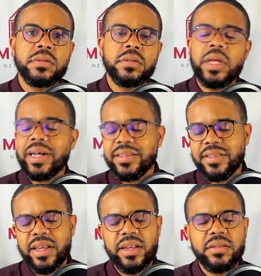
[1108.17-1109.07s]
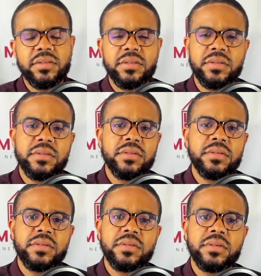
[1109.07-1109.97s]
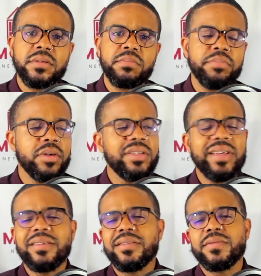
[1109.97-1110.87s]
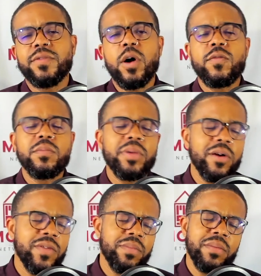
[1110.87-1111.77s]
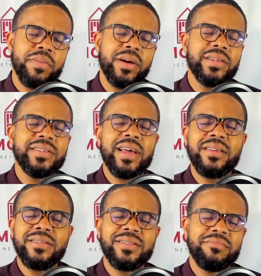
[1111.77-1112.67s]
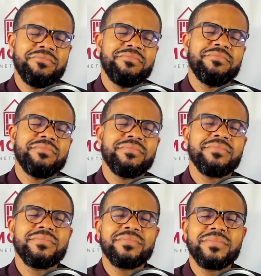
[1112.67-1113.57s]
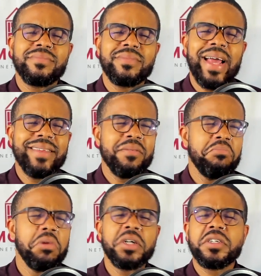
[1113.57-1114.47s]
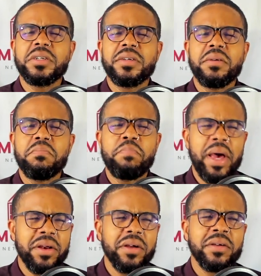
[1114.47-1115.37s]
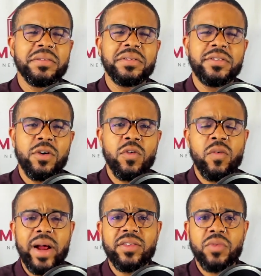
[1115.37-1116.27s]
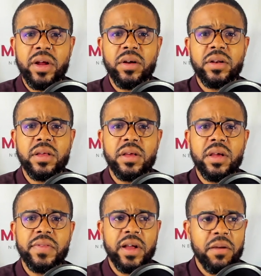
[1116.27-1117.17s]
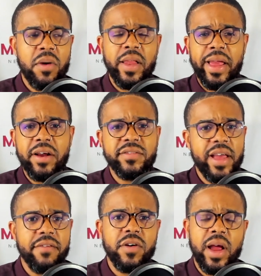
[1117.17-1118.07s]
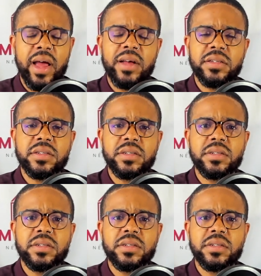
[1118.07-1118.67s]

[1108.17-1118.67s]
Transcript: Like I said, Bernie Sanders is far from perfect, but Bernie Sanders has a much better civil rights record than Kamala Harris ever has.